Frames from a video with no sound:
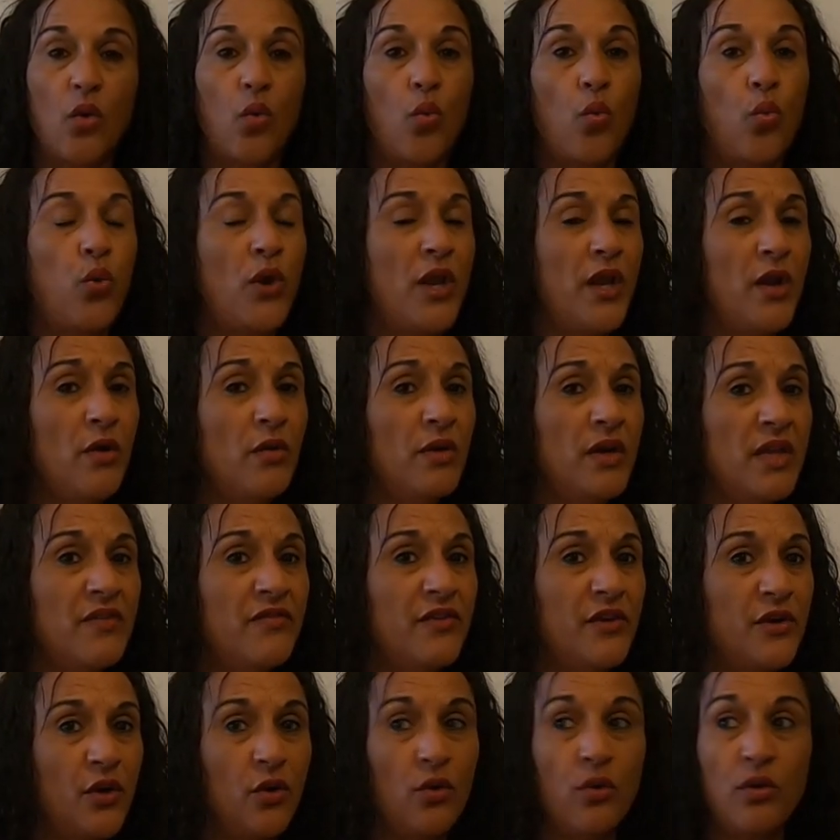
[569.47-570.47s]
We don't
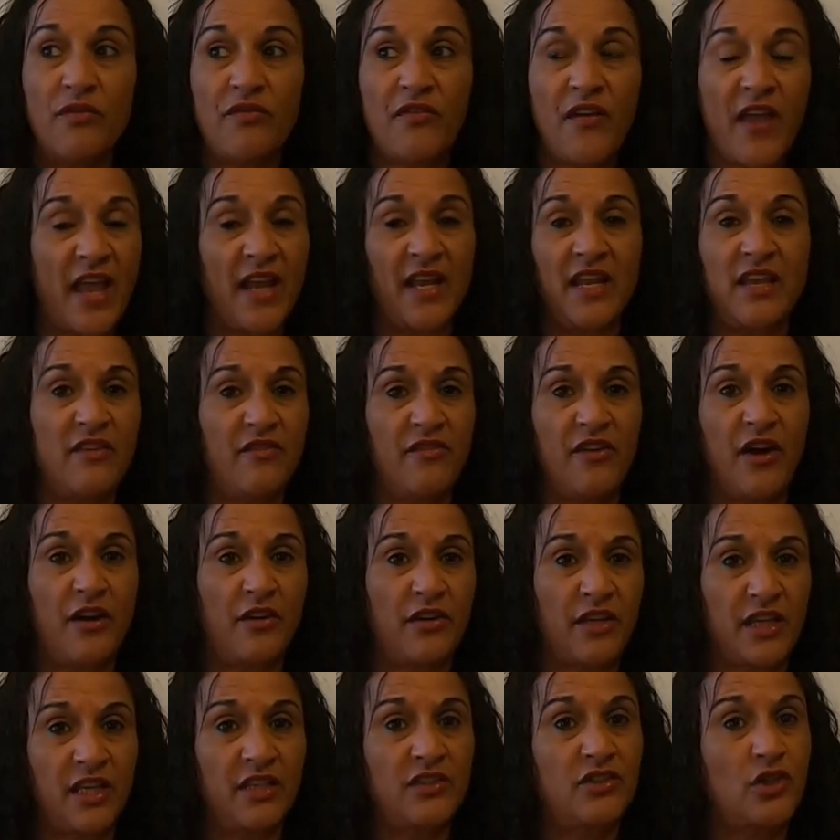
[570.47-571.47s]
even know if any of
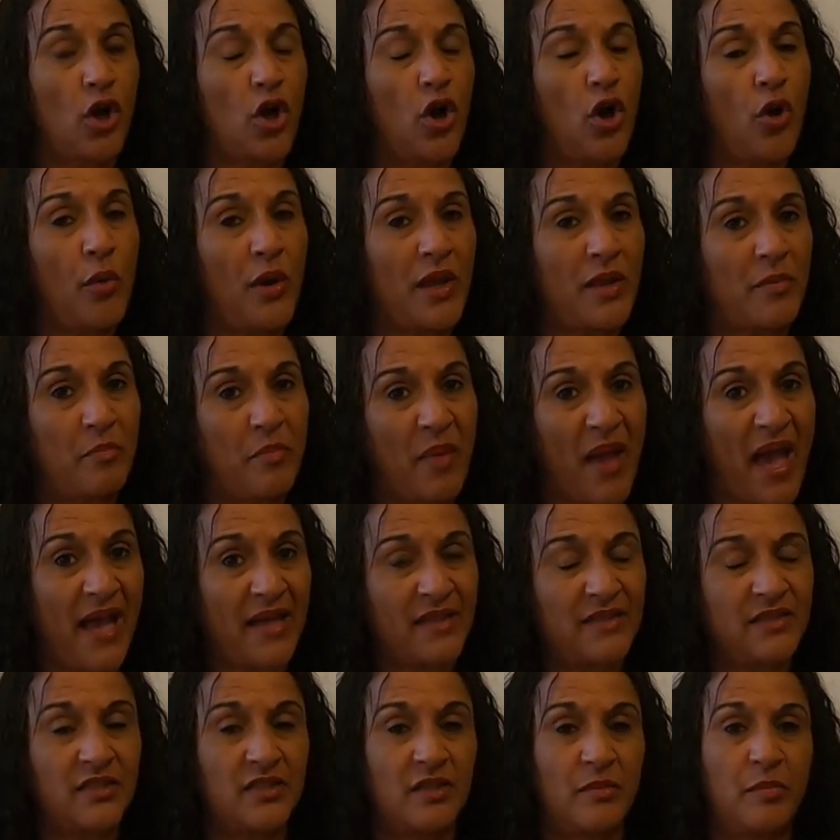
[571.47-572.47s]
our kids are going
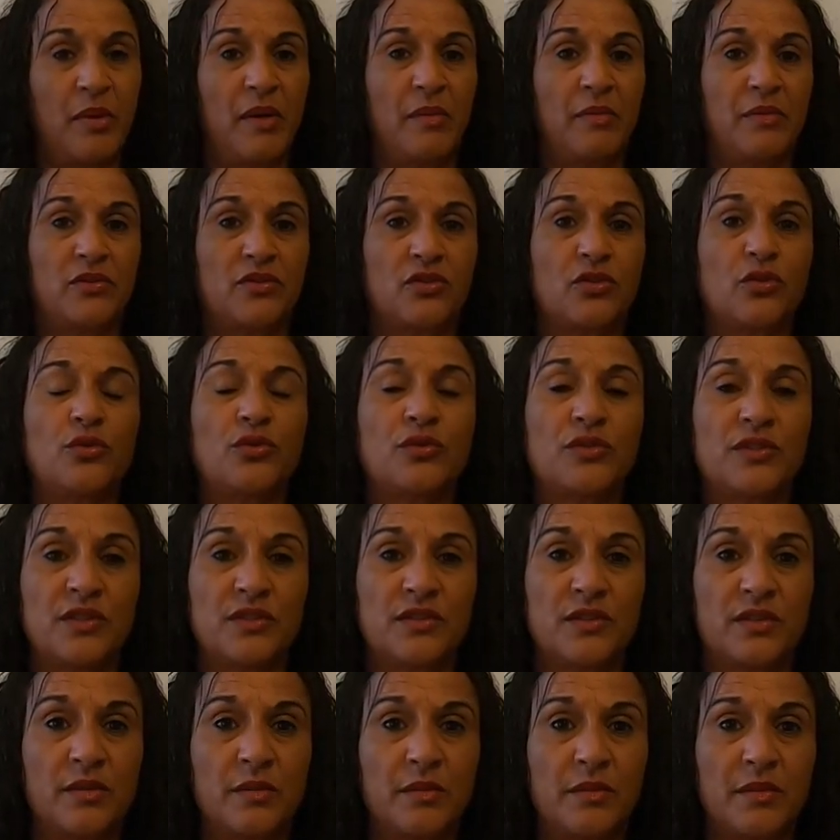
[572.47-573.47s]
back to the public school
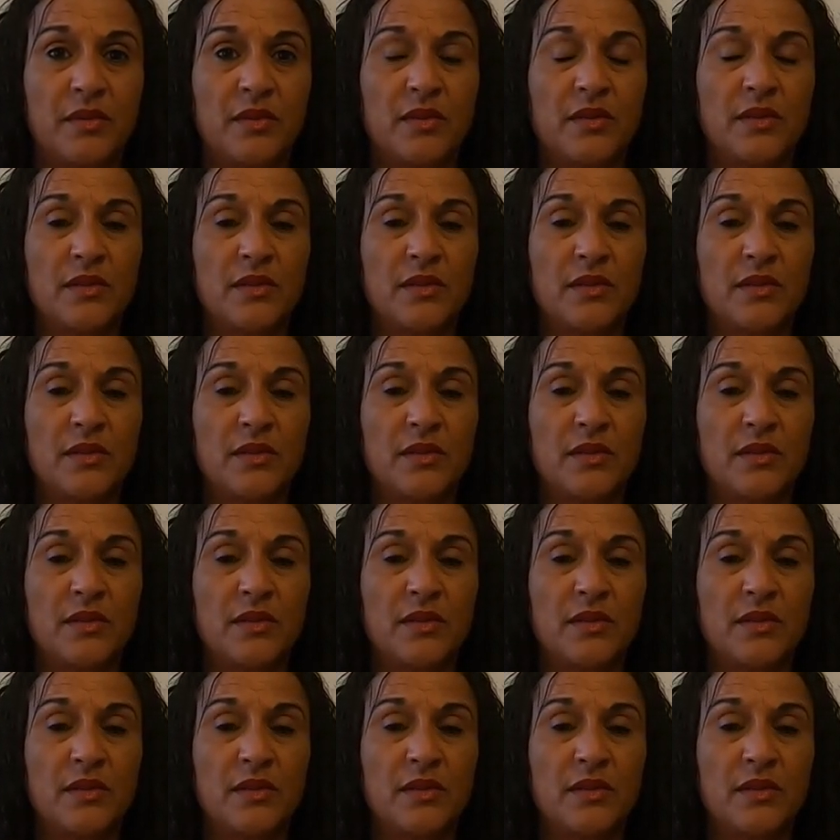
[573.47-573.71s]
system.